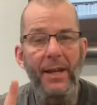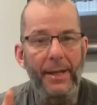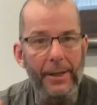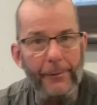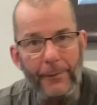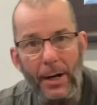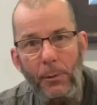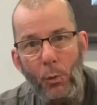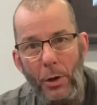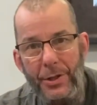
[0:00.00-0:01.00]
If I
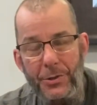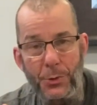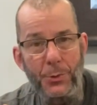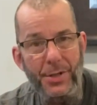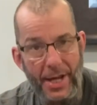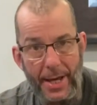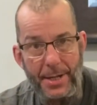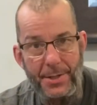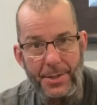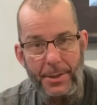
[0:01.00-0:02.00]
wanted to
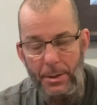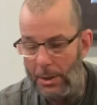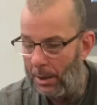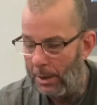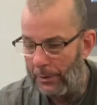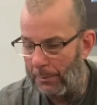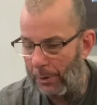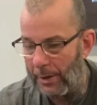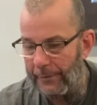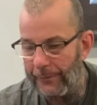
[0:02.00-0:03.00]
test the
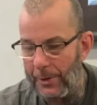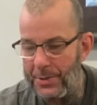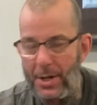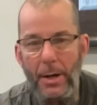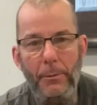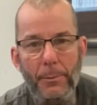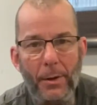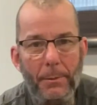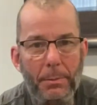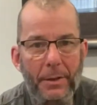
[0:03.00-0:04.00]
product first, I would
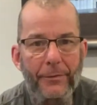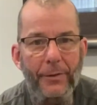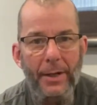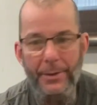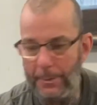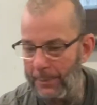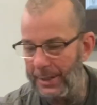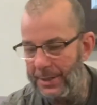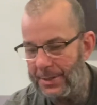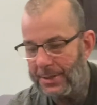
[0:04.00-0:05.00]
probably find a
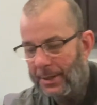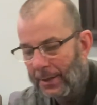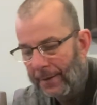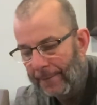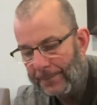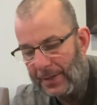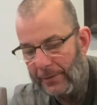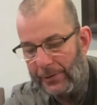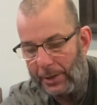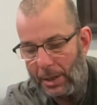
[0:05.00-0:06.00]
piece
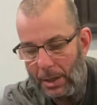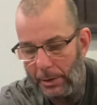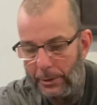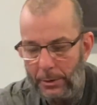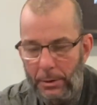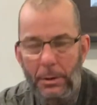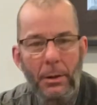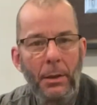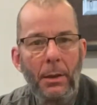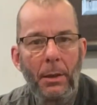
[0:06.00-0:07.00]
of the collar
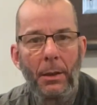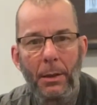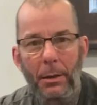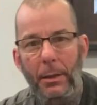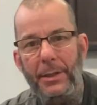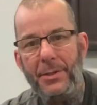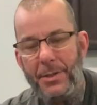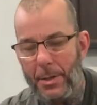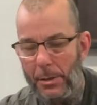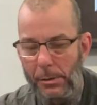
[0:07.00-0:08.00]
like
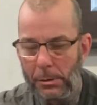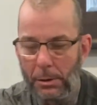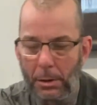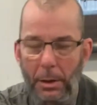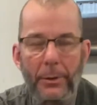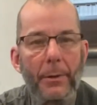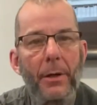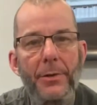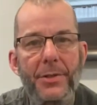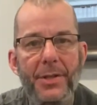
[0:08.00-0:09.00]
so on the
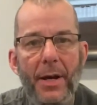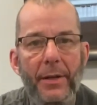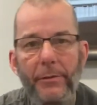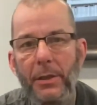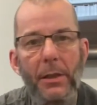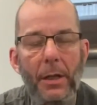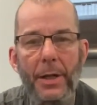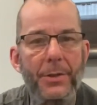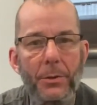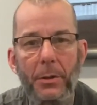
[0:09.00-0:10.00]
underside of it, and I
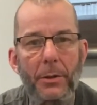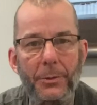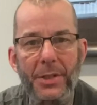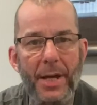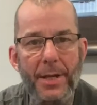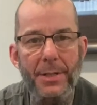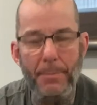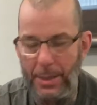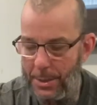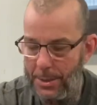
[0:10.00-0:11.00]
do a little test
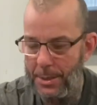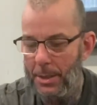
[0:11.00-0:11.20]
piece